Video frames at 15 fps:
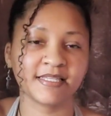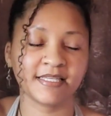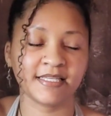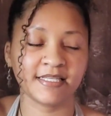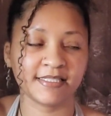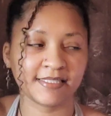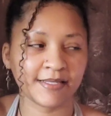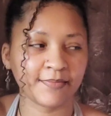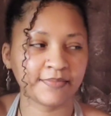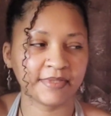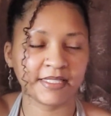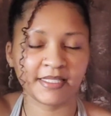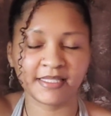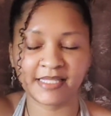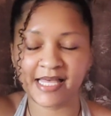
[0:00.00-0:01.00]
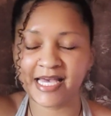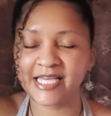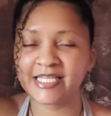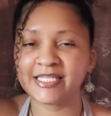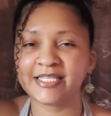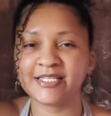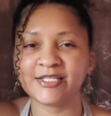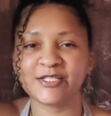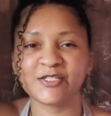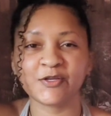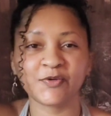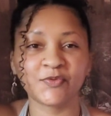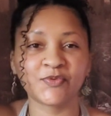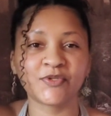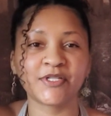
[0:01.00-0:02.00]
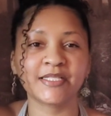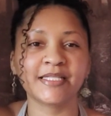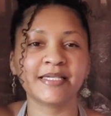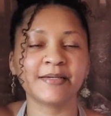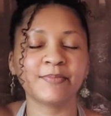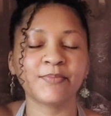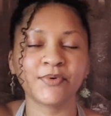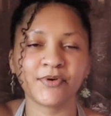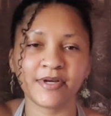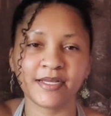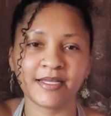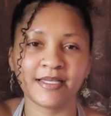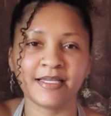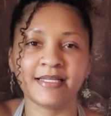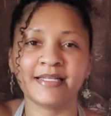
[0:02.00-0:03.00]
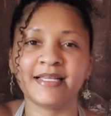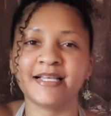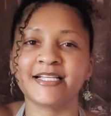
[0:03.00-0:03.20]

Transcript: is something that is really important,